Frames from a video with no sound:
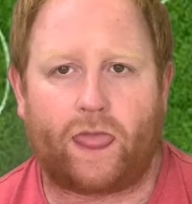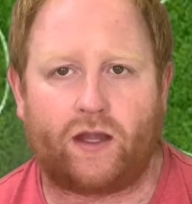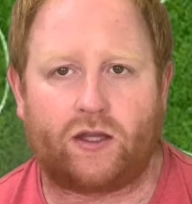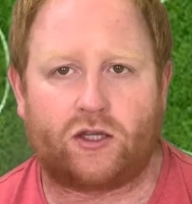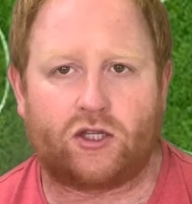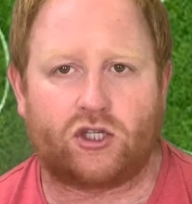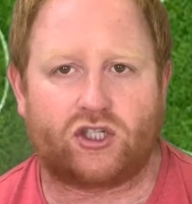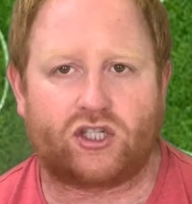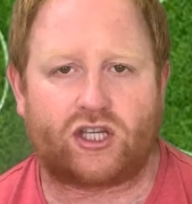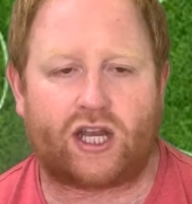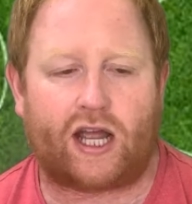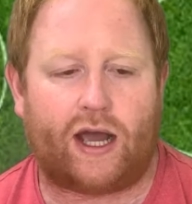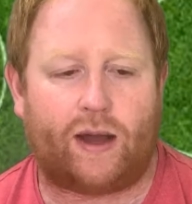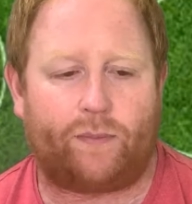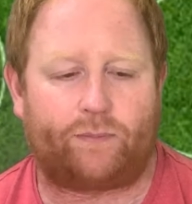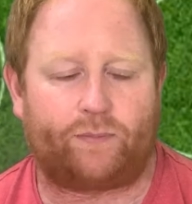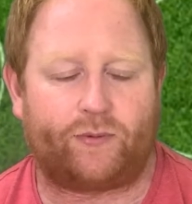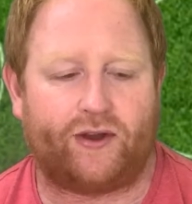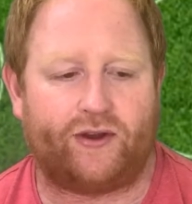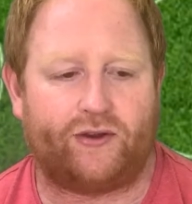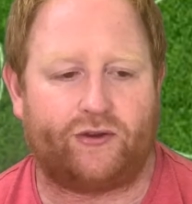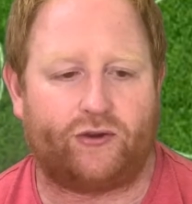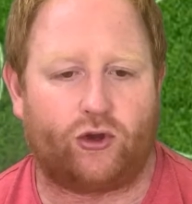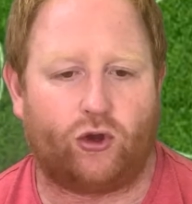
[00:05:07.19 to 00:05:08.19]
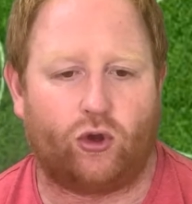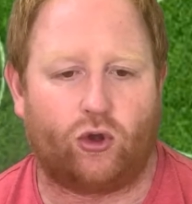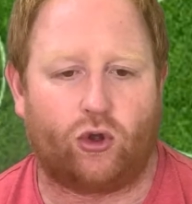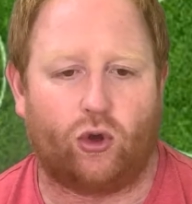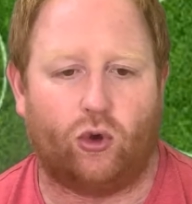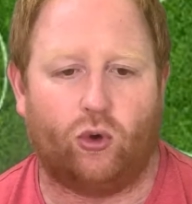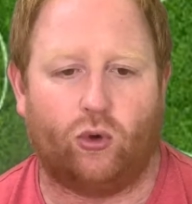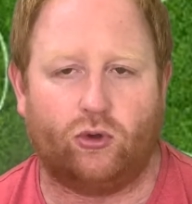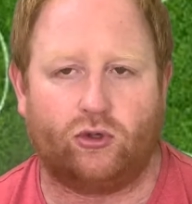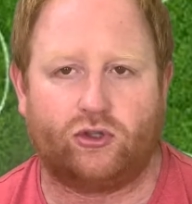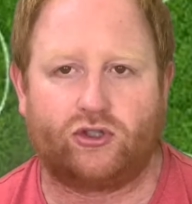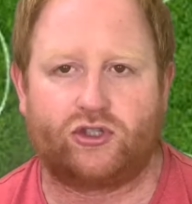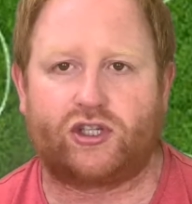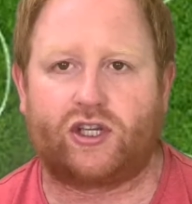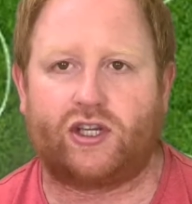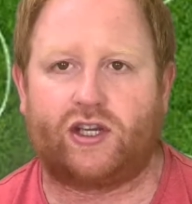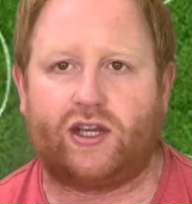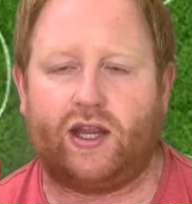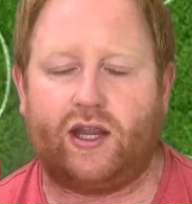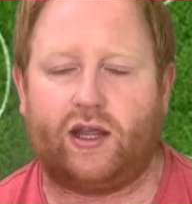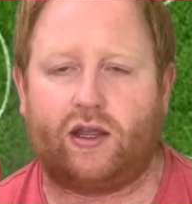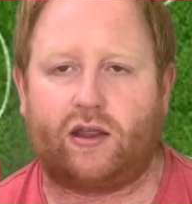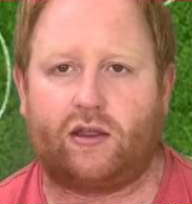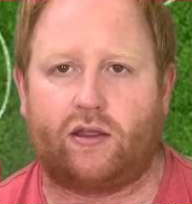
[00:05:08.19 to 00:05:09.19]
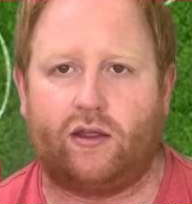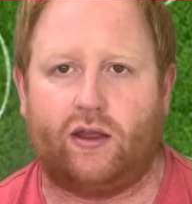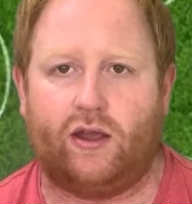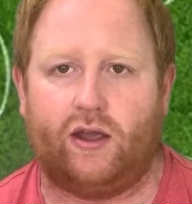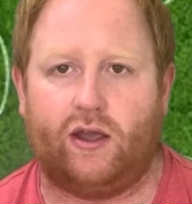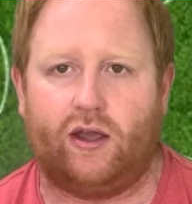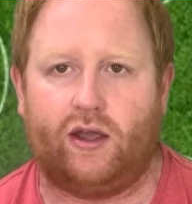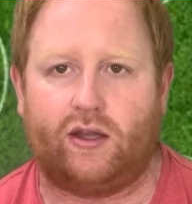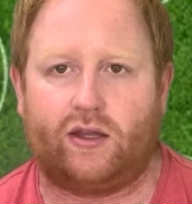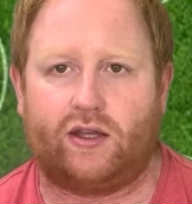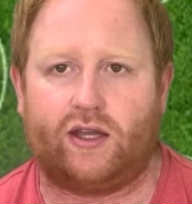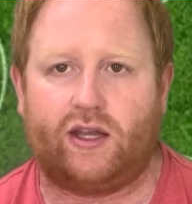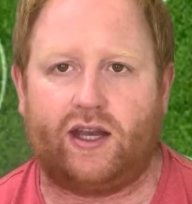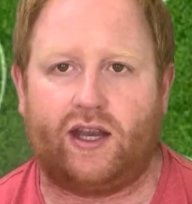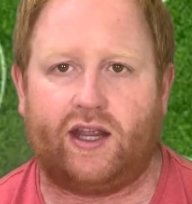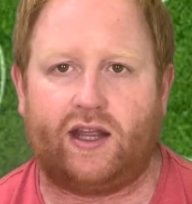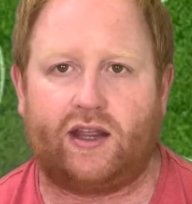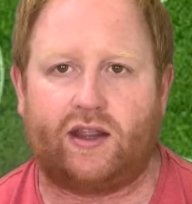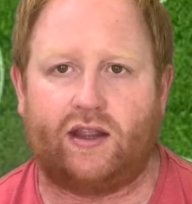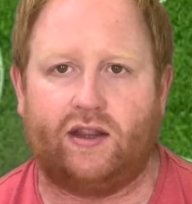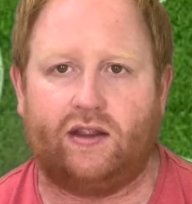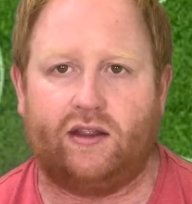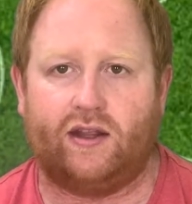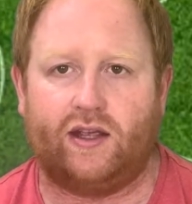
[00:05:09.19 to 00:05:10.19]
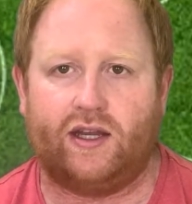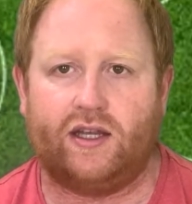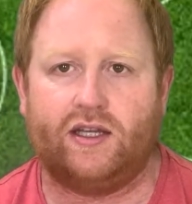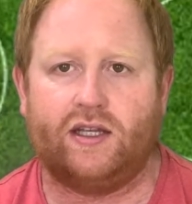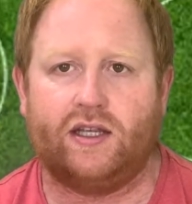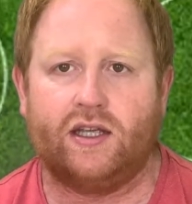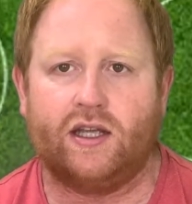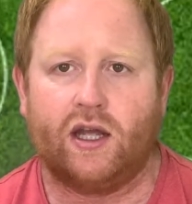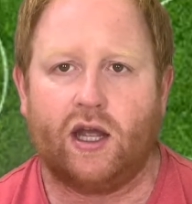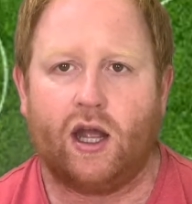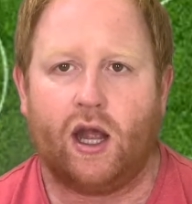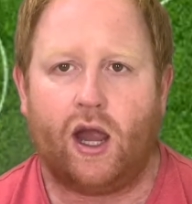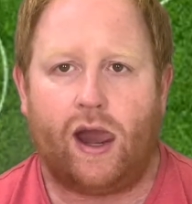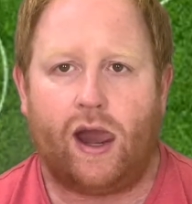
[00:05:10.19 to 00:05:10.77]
just tapped in two goals to take the lead,